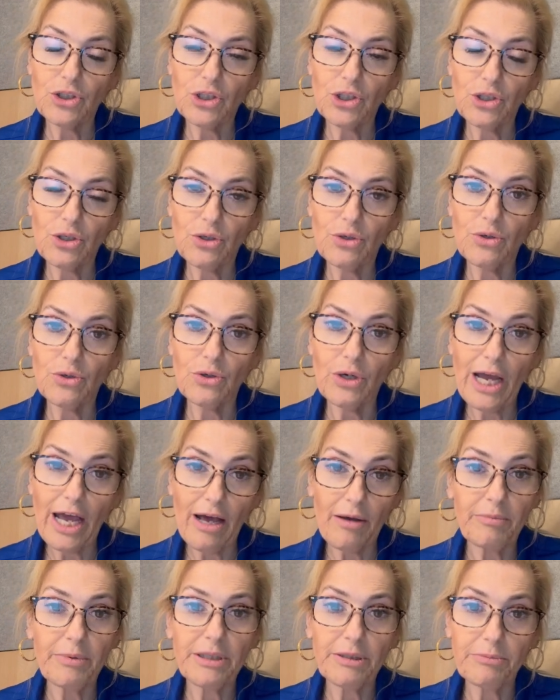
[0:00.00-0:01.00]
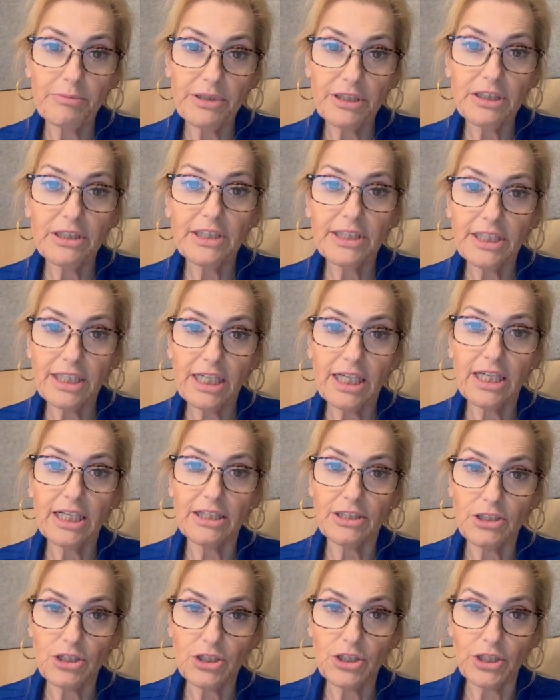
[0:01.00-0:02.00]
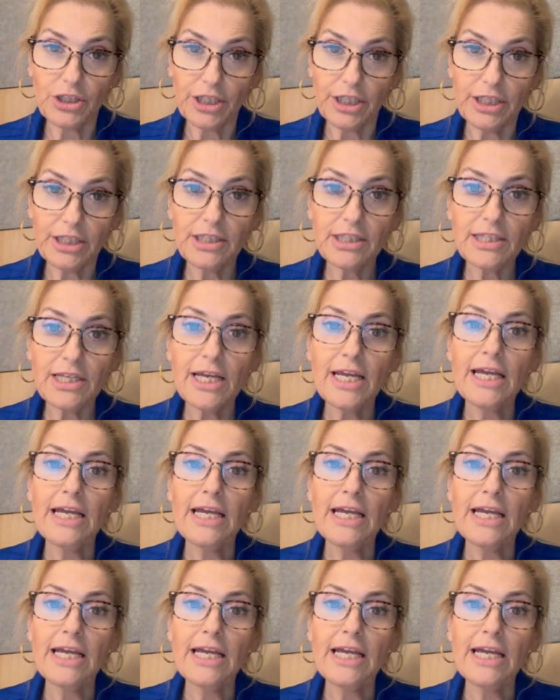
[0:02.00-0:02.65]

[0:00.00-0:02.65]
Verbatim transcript: to habitability concerns,